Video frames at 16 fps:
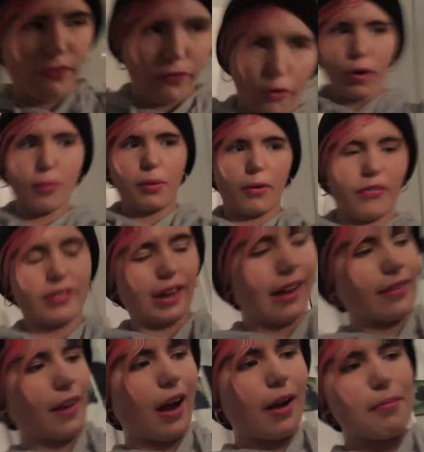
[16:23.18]
throwing them off a
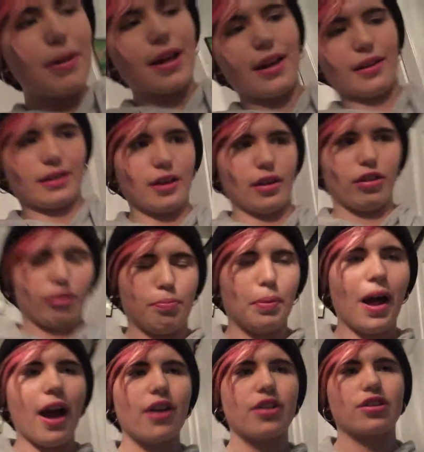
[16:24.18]
deck? That'd make a
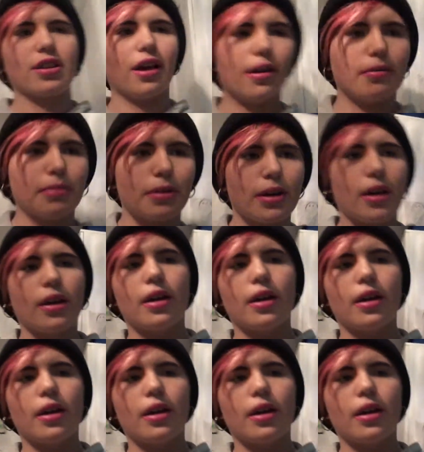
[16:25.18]
splash. That'd